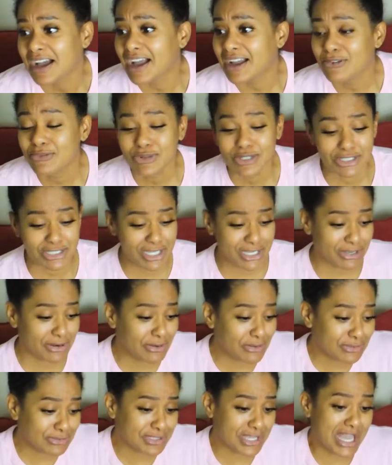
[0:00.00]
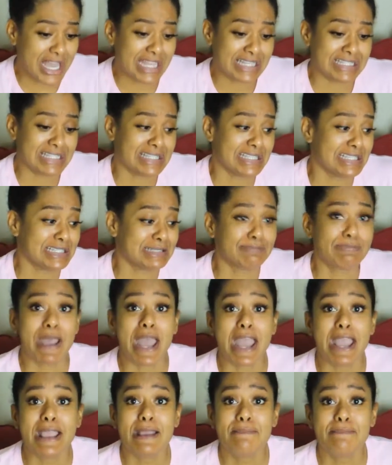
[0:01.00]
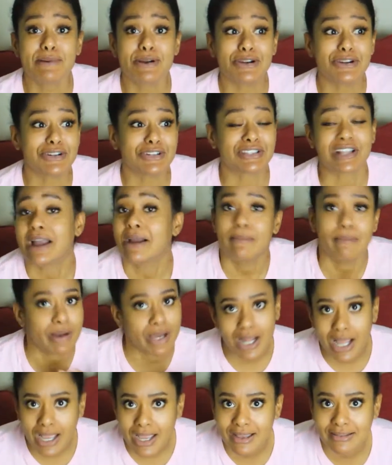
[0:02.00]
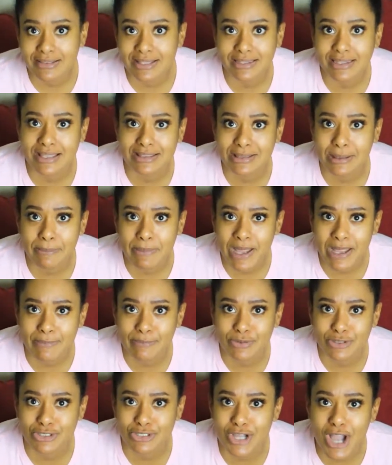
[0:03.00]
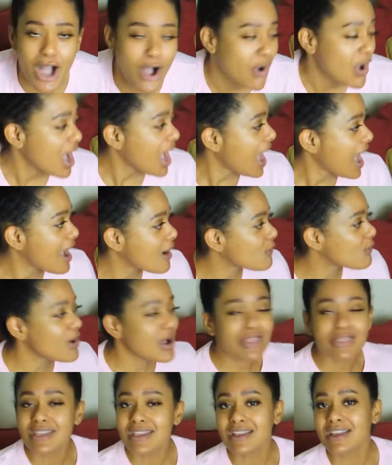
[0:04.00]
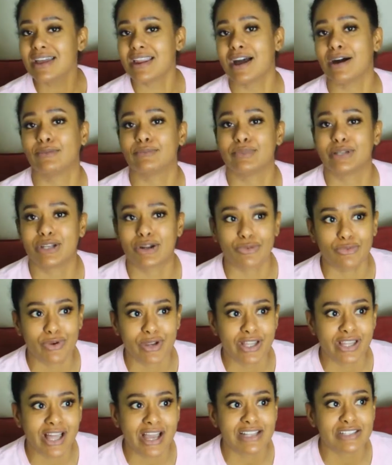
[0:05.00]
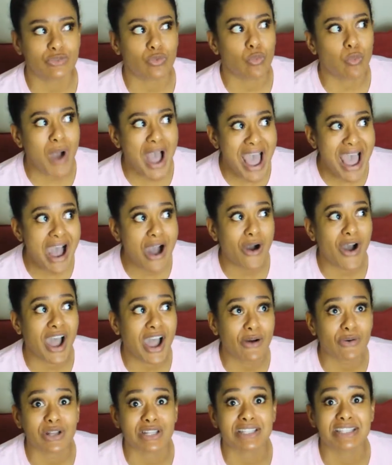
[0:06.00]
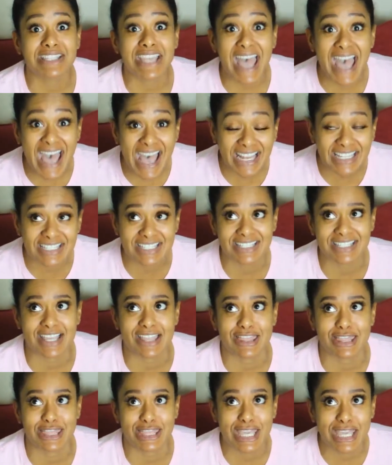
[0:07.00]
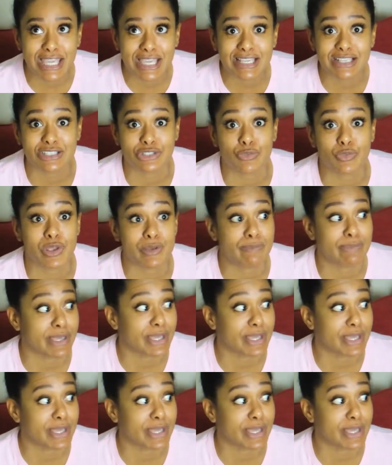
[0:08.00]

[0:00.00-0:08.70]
I wish I could hold on to these papers, but I have to let the papers go. And one thing it helped me to realize, wow, how attached to things we